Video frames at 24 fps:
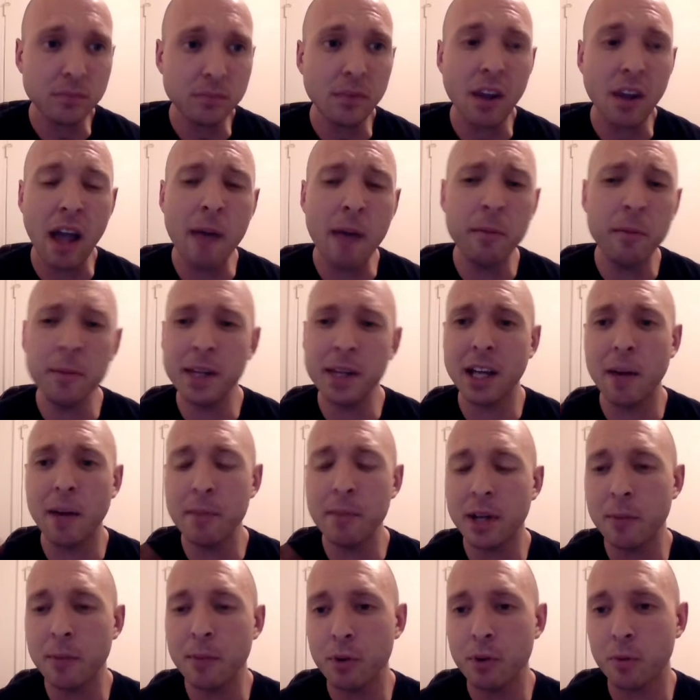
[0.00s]
I'm going to be
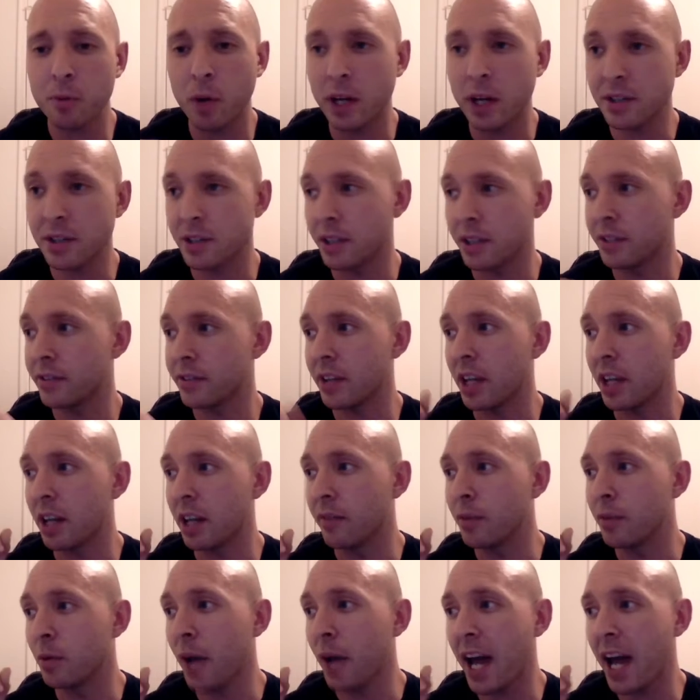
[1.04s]
coming up with questions, and
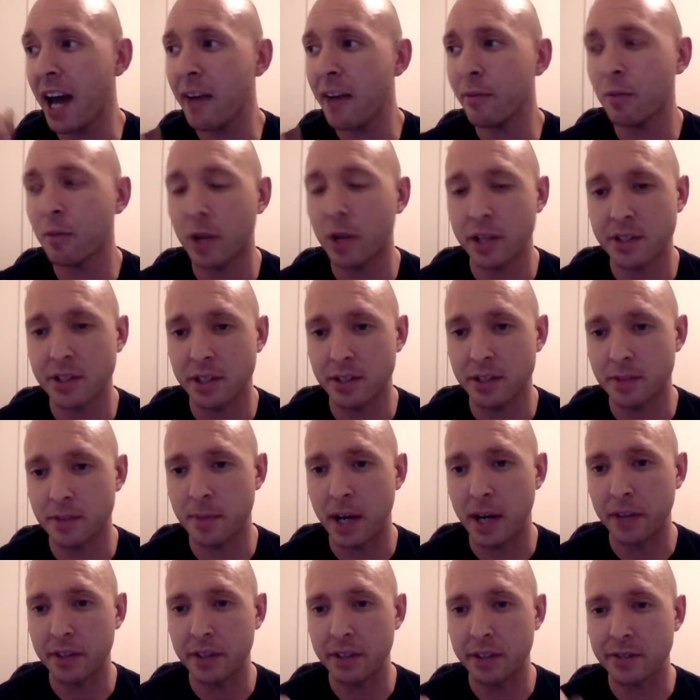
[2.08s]
if you have questions
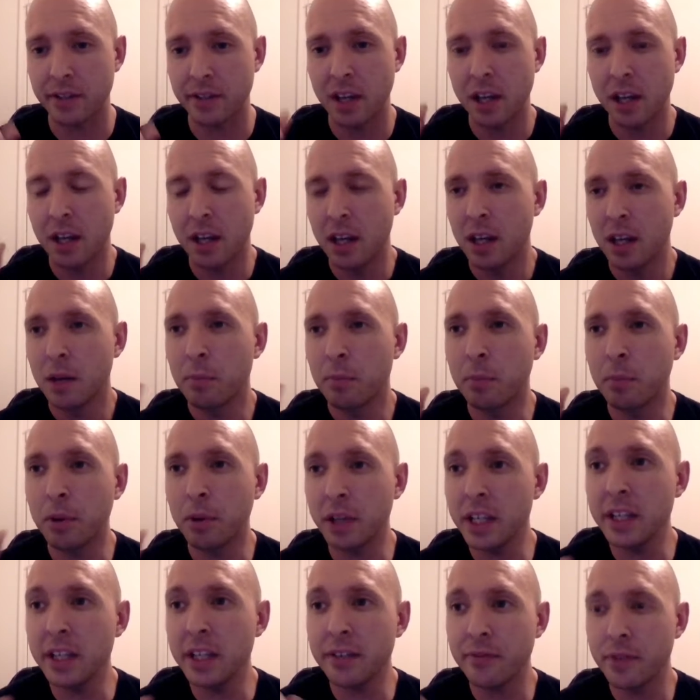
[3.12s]
about this,
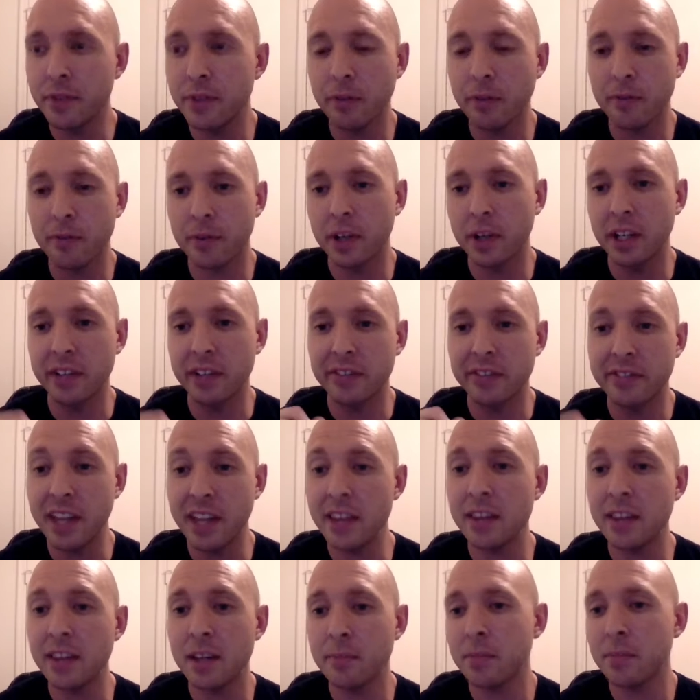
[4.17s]
please feel free to
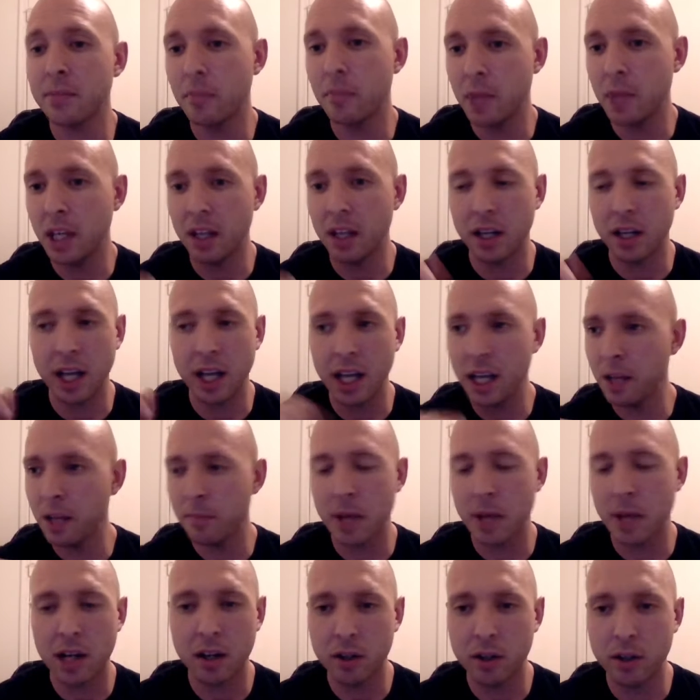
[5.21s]
send them to me in any
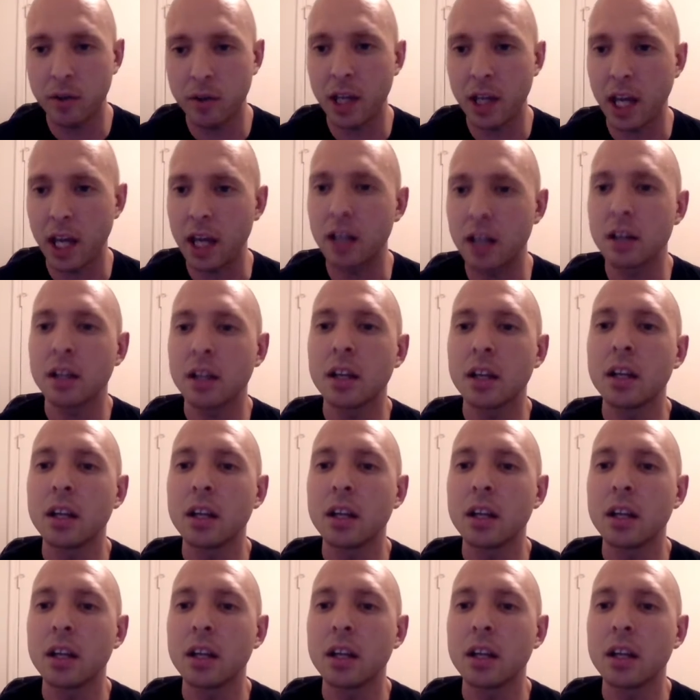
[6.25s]
manner you can.